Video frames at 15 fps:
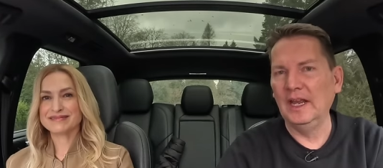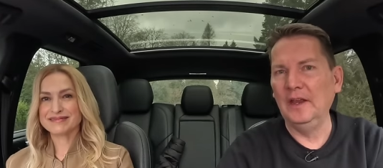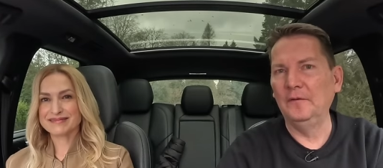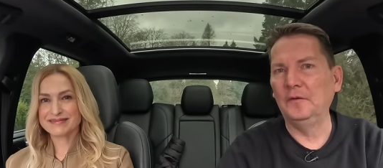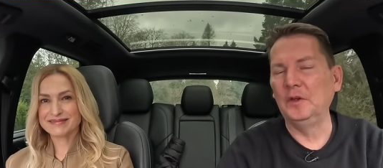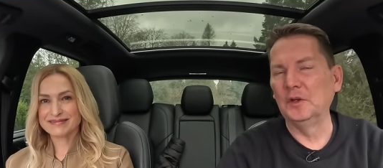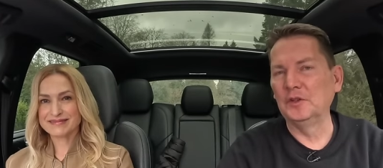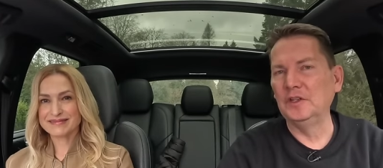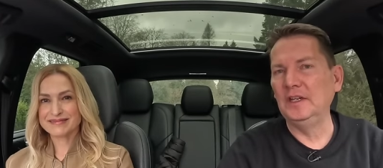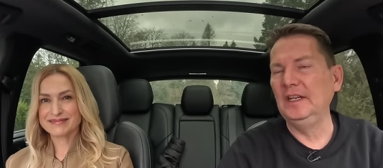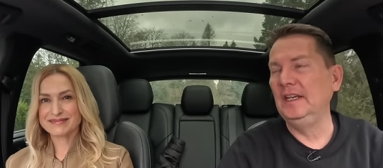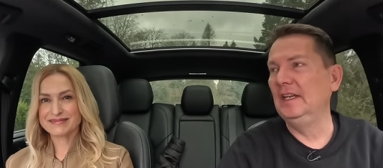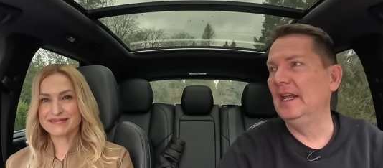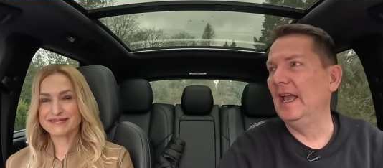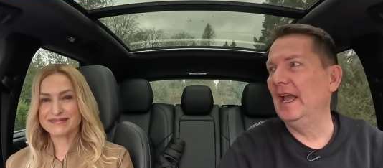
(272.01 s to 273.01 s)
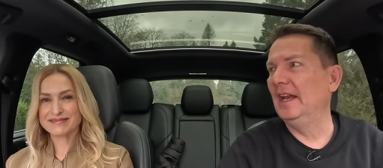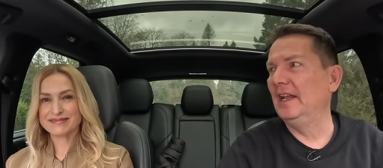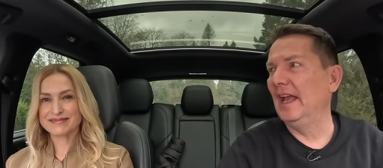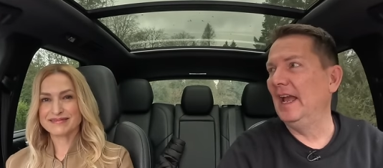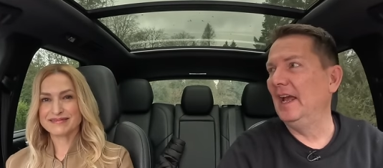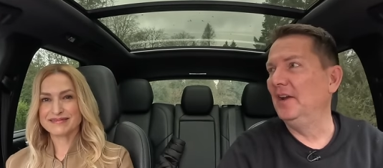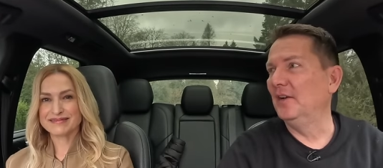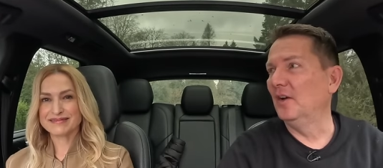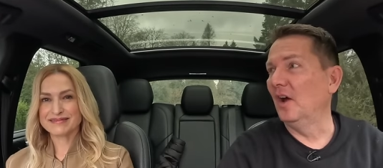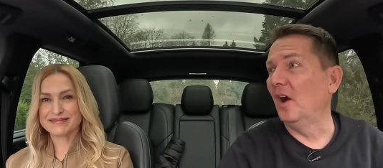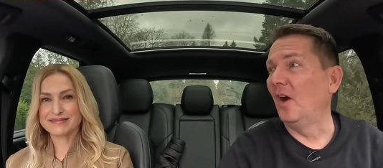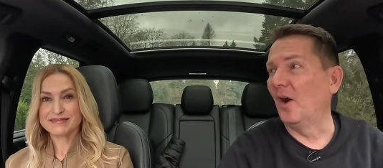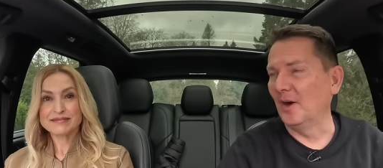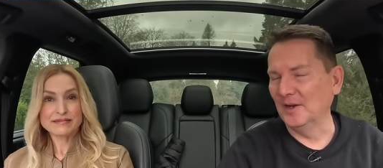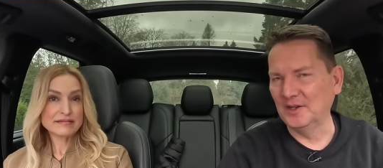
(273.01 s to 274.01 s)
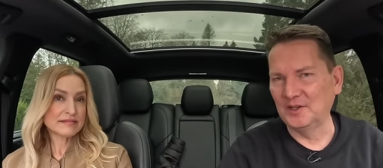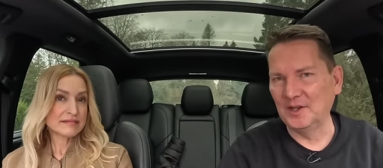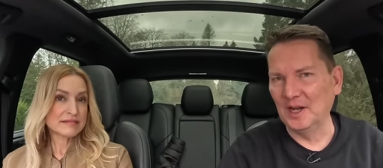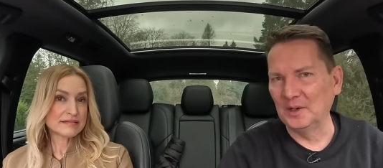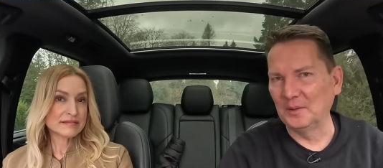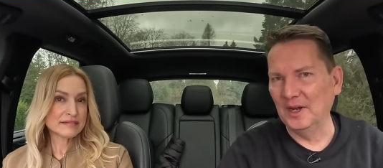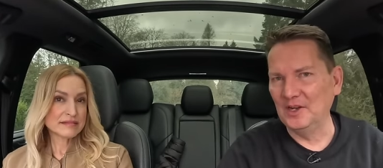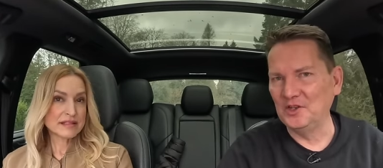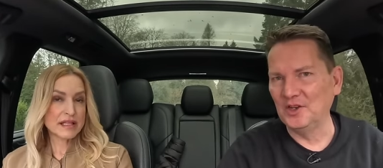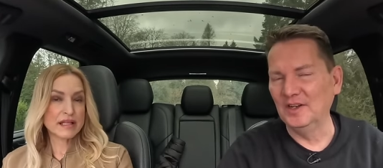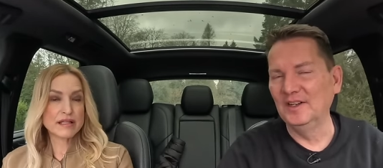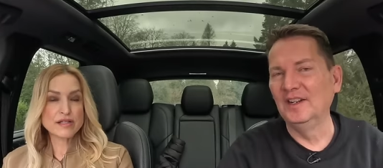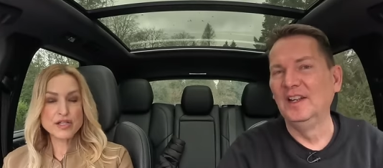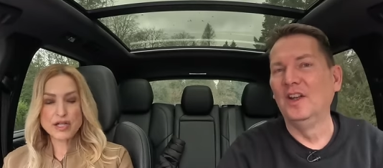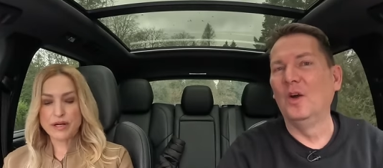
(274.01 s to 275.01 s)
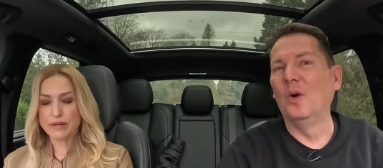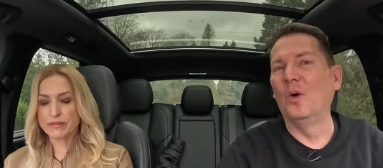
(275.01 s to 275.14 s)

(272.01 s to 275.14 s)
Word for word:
Speaker 1: if your teen had had hard acceleration sure.